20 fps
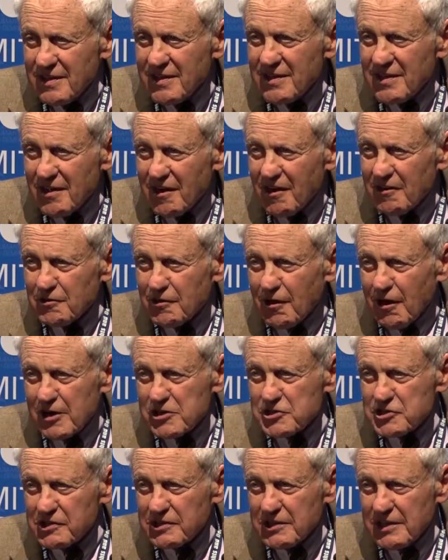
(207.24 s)
are
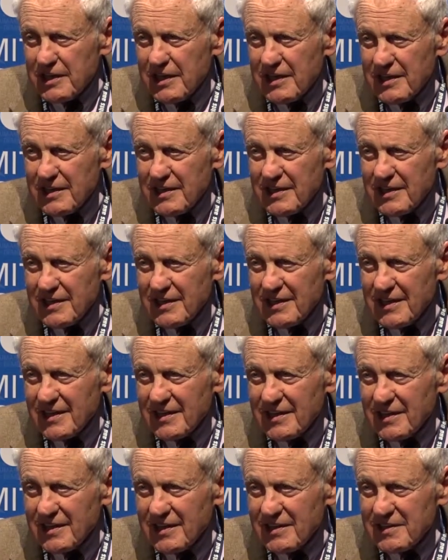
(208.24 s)
largely
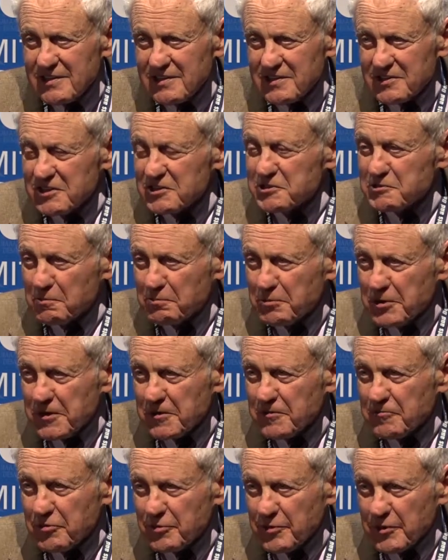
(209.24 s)

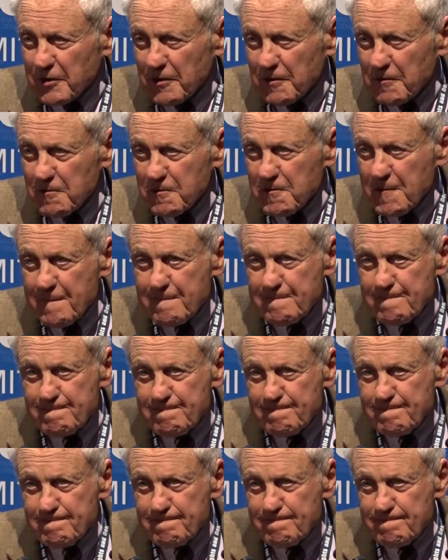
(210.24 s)
disappeared from the earth.
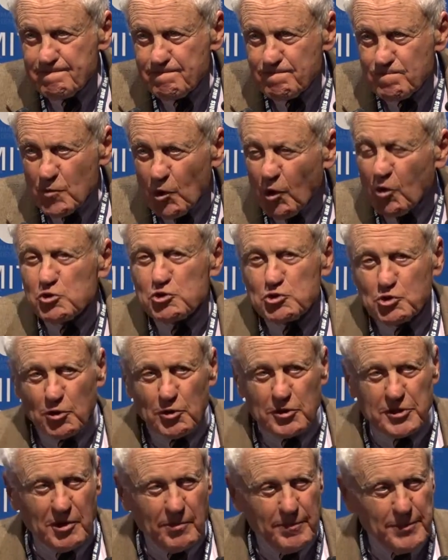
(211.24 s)
Oh, sure,
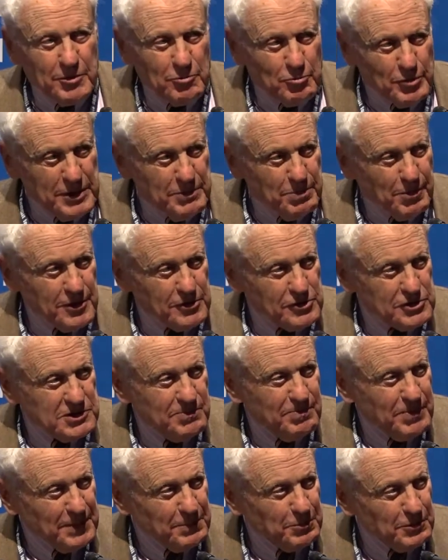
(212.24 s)
there'll be rebirths and
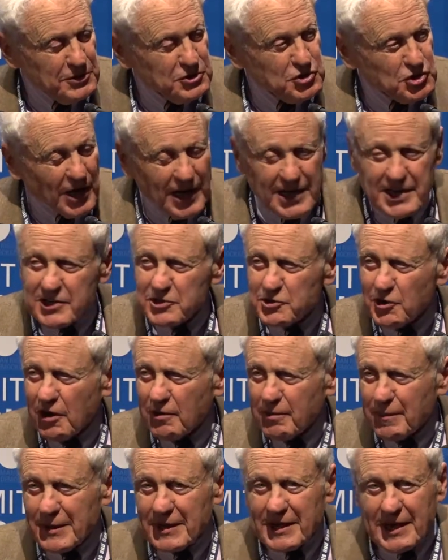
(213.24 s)
people in China talk
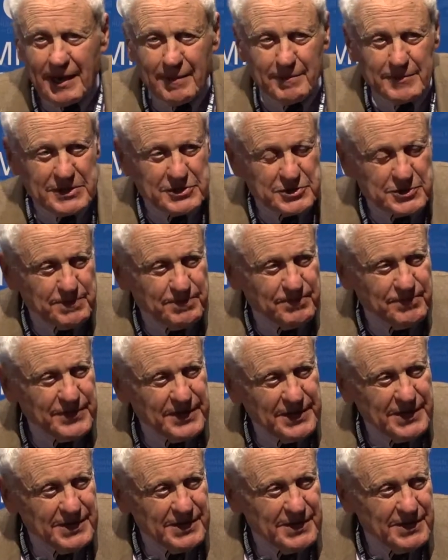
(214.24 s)
about communism,
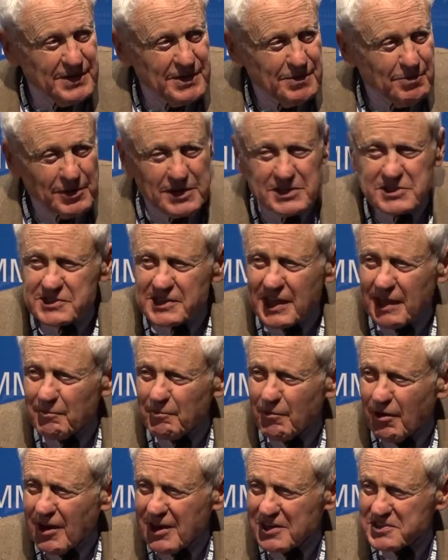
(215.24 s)
but it's not
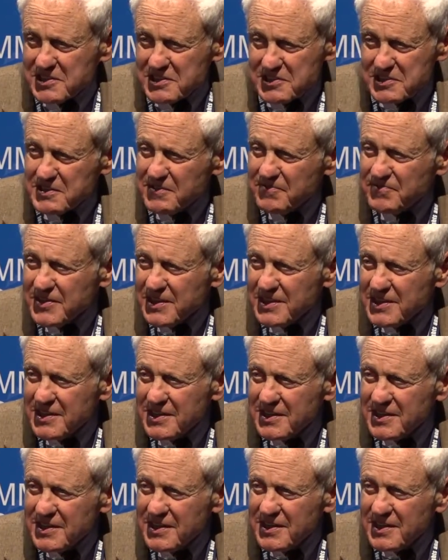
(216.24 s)
Marxist.
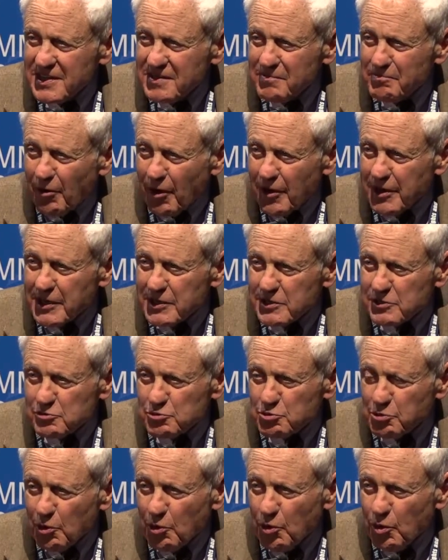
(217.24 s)
Party
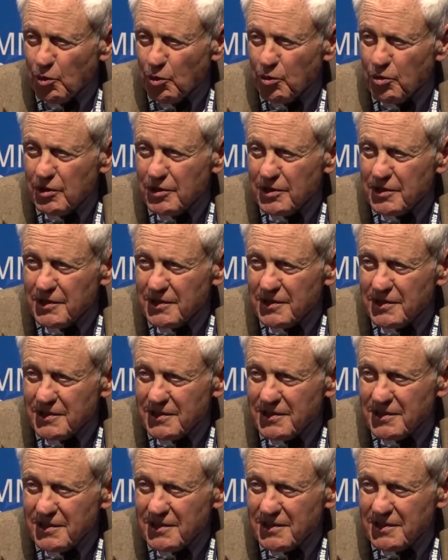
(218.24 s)
control
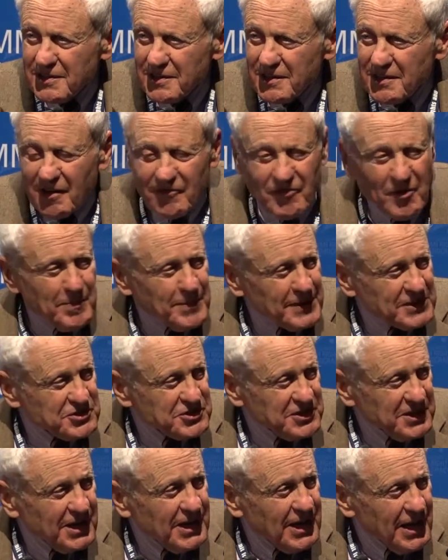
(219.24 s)
of a mixed
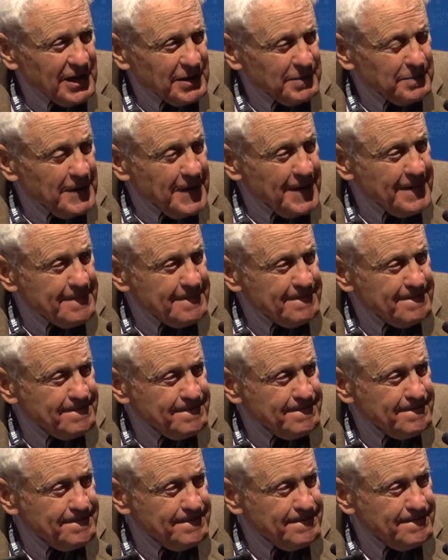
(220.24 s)
economy.
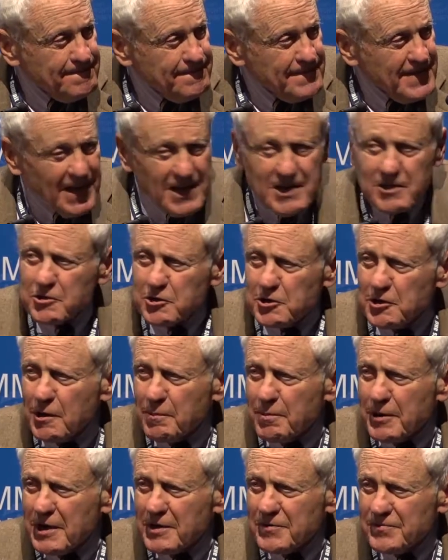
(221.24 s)
And in
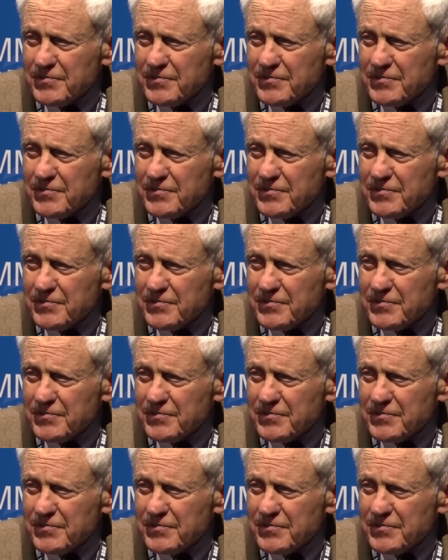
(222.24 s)
Cuba,